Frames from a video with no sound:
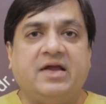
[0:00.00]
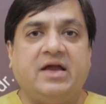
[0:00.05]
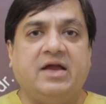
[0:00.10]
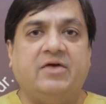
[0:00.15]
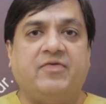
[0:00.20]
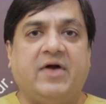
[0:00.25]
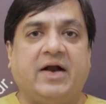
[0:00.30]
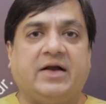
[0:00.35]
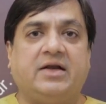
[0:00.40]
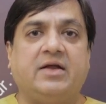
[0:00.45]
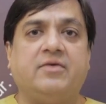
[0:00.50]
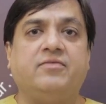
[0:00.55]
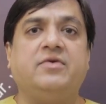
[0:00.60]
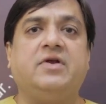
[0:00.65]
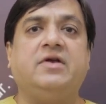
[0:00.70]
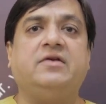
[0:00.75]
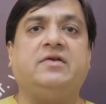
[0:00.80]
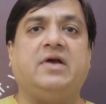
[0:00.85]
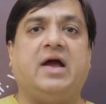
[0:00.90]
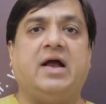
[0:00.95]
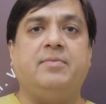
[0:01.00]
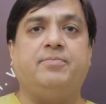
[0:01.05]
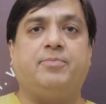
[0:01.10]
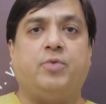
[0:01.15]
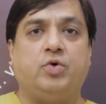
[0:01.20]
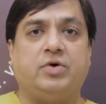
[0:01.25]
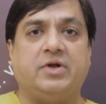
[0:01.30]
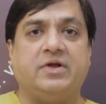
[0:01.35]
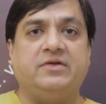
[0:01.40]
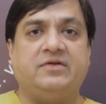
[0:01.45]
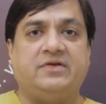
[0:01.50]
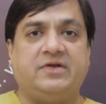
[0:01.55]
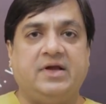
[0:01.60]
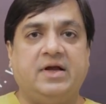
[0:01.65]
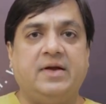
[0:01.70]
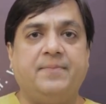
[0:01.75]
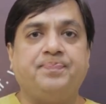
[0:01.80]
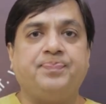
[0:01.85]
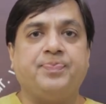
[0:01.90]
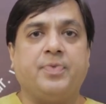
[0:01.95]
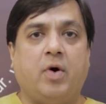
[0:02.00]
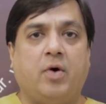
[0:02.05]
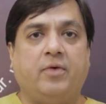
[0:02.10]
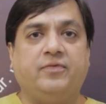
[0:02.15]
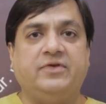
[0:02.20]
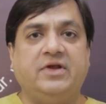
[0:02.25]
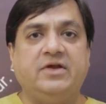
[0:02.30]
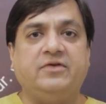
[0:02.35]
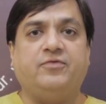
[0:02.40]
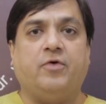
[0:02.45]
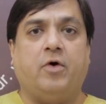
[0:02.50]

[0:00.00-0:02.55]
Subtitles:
the effectiveness and potency of these